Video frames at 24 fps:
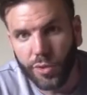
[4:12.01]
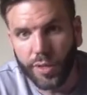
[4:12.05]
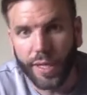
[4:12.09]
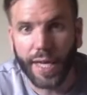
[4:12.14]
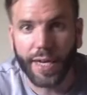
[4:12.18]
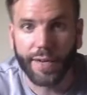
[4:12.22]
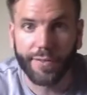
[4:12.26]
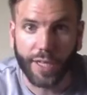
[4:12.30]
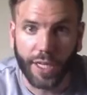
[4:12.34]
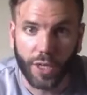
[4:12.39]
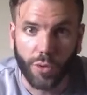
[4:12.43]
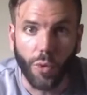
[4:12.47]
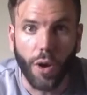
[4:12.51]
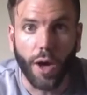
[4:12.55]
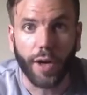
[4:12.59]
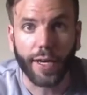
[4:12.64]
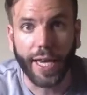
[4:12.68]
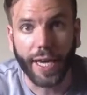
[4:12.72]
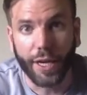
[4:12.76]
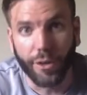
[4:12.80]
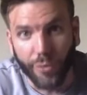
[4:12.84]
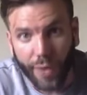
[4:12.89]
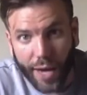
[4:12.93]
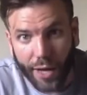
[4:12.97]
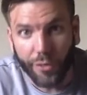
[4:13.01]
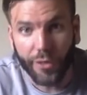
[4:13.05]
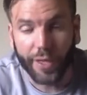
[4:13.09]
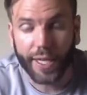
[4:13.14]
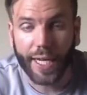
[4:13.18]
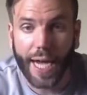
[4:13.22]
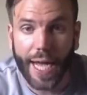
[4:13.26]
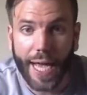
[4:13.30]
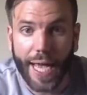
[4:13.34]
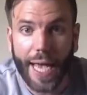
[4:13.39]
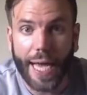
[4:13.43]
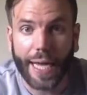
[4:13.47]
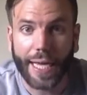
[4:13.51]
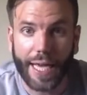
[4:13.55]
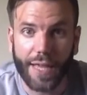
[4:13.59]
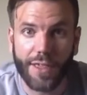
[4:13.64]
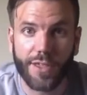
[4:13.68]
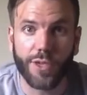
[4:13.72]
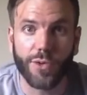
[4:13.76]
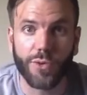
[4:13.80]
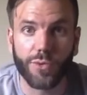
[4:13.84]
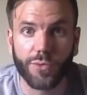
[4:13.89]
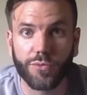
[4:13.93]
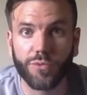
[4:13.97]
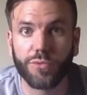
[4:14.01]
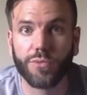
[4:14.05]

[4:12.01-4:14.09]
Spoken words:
lot of like walking around the kayak as you